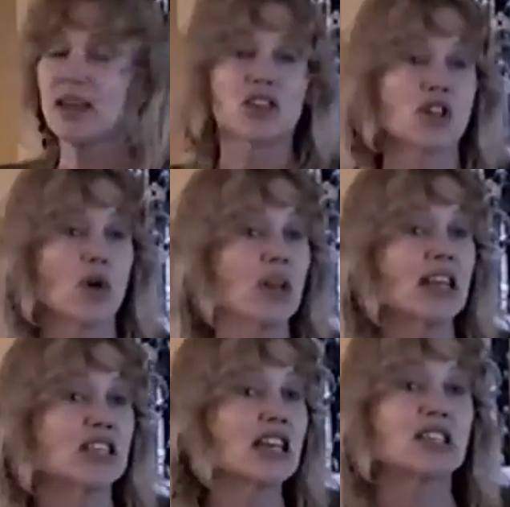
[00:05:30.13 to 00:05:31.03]
So
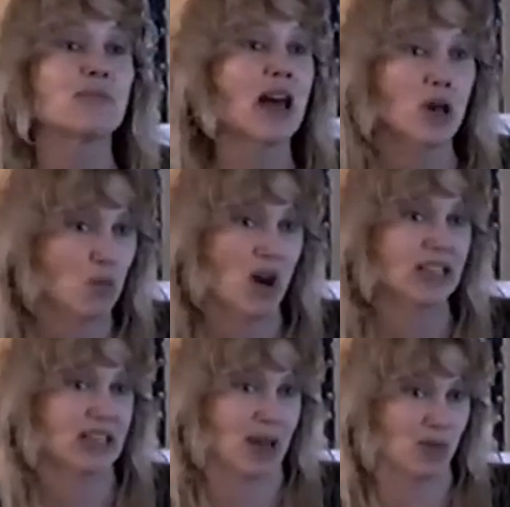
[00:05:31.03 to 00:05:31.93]
it doesn't matter
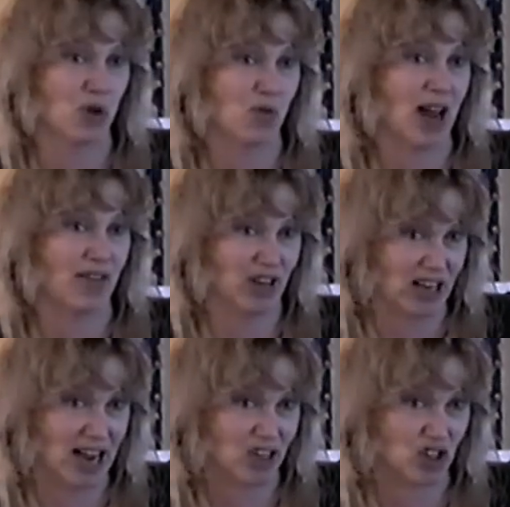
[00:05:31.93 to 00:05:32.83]
what time you arrive in
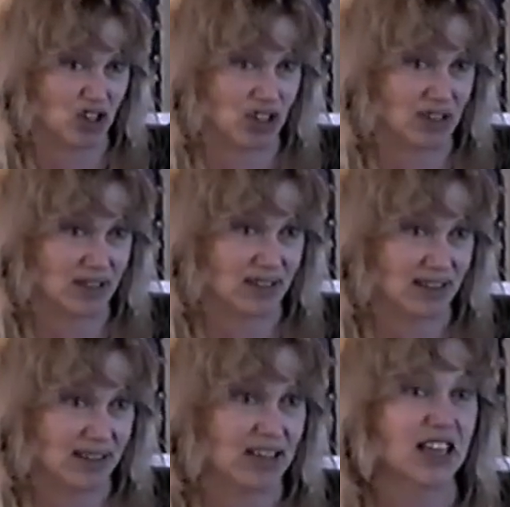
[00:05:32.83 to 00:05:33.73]
consciousness,
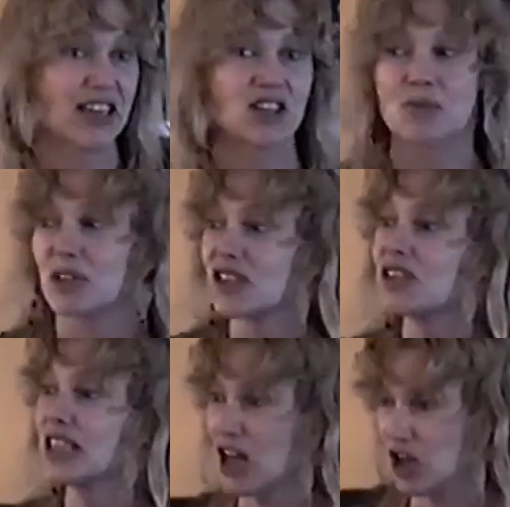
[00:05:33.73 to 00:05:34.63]
the kingdom is
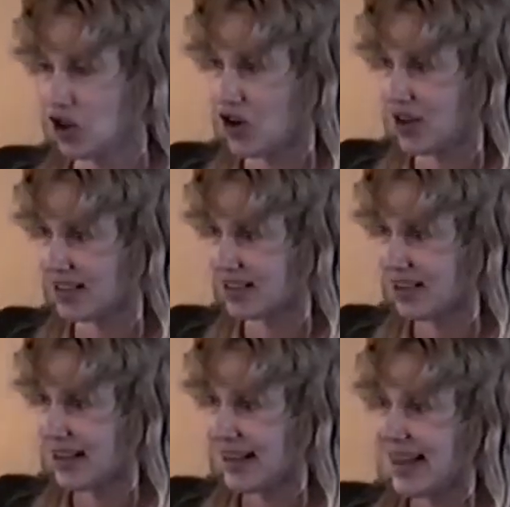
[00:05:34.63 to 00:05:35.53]
still yours.
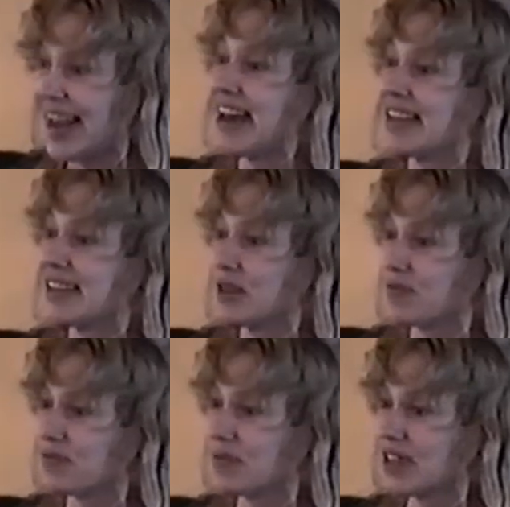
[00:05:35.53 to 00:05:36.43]
And
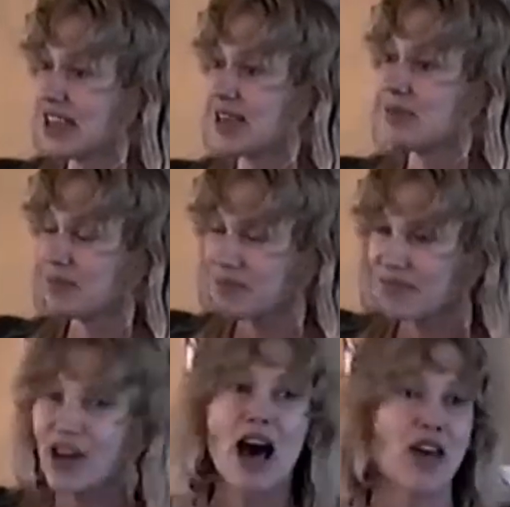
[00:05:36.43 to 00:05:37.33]
the, the
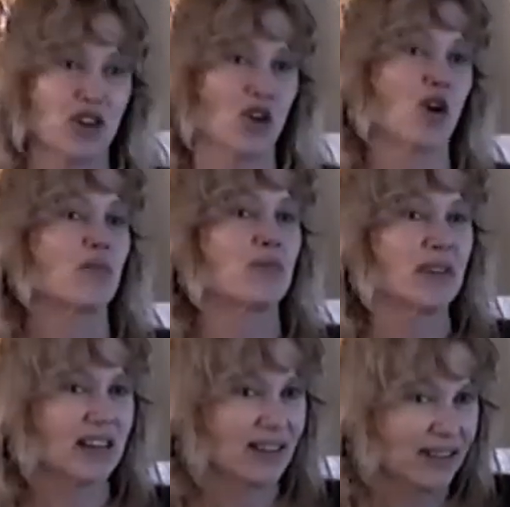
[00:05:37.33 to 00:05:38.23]
Father or
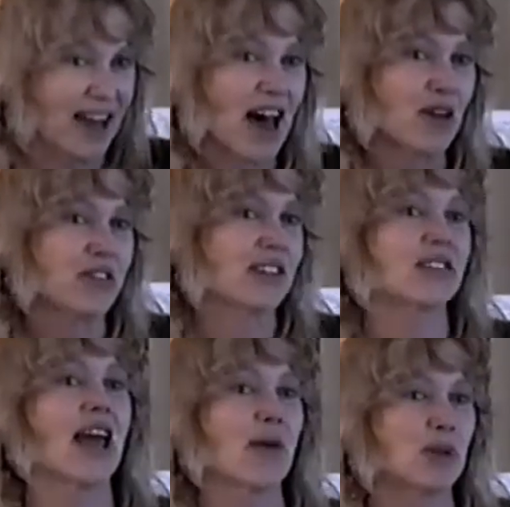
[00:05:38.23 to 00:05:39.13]
love is
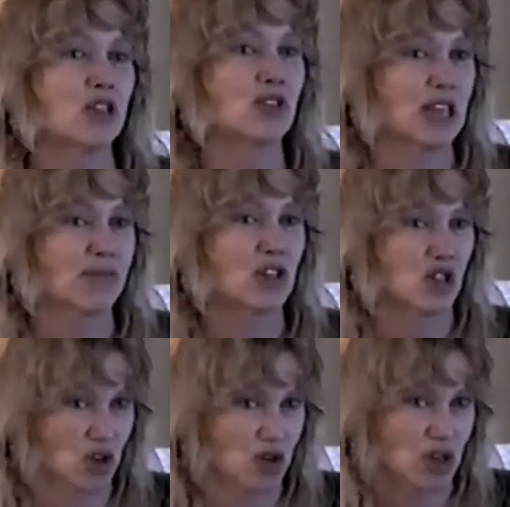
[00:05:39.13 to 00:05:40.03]
happy to give it
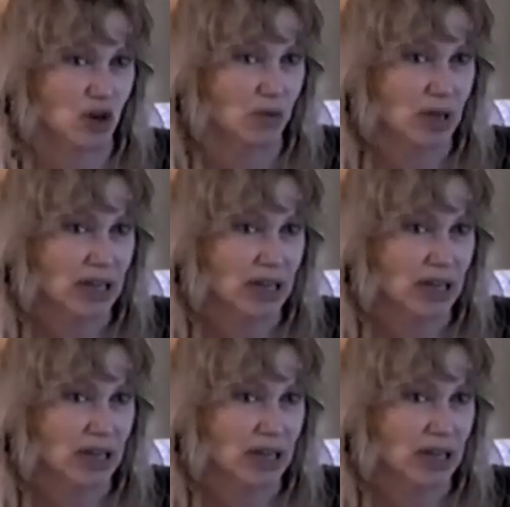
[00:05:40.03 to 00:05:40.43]
to you.